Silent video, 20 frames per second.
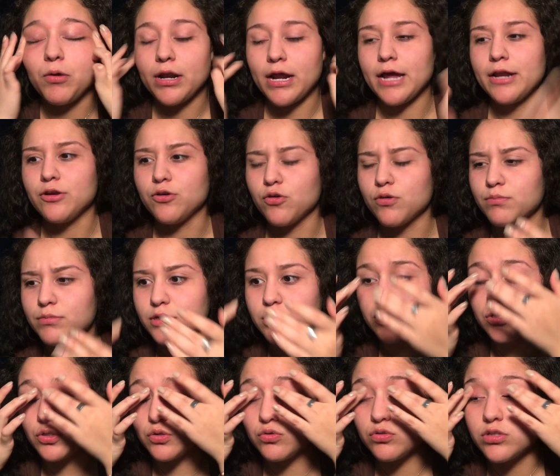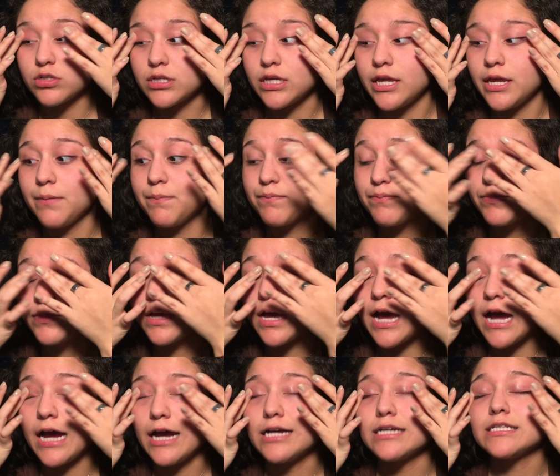what I normally do to keep the
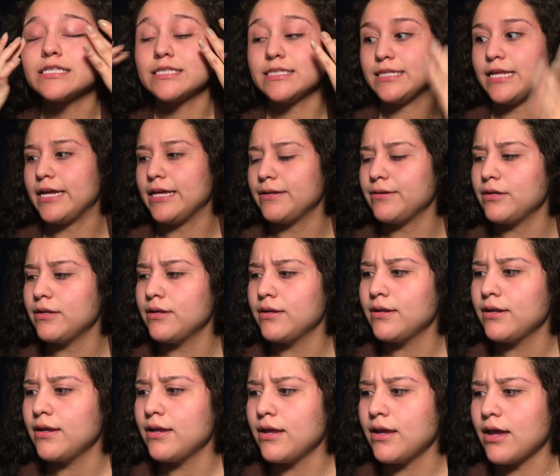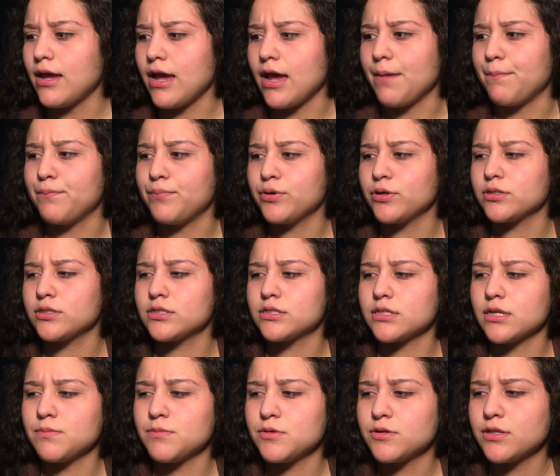eyes set, I put
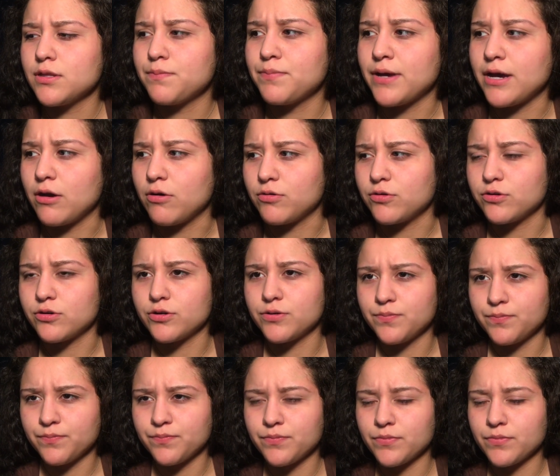some of the powder